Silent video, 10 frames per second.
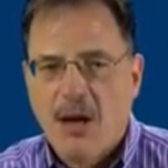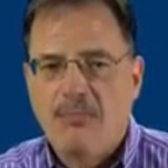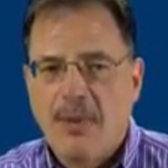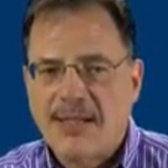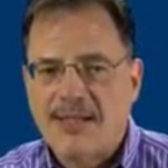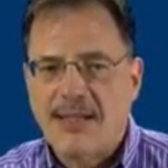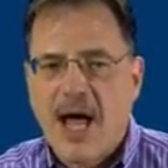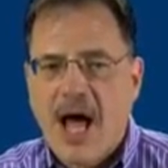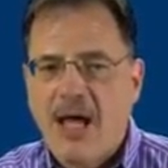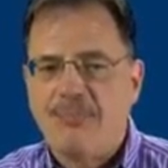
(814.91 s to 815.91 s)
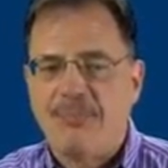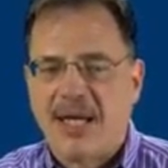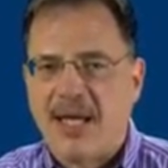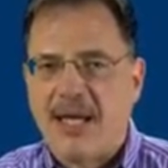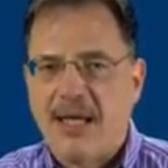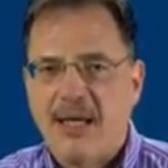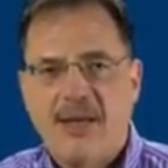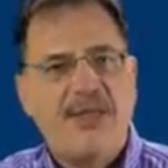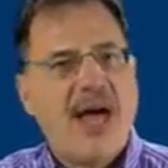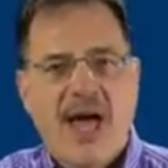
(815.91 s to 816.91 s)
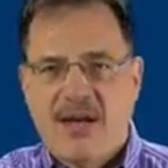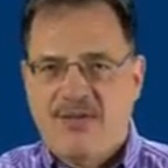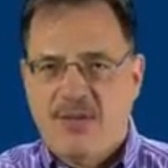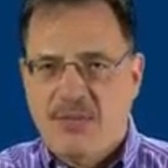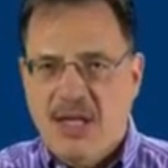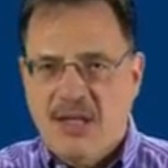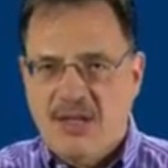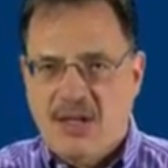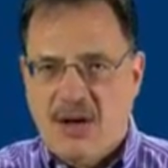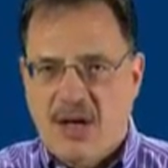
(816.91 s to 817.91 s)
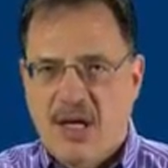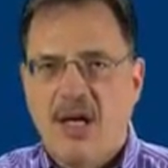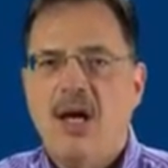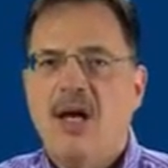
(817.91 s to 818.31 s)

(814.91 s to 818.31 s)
must not be the head of the military.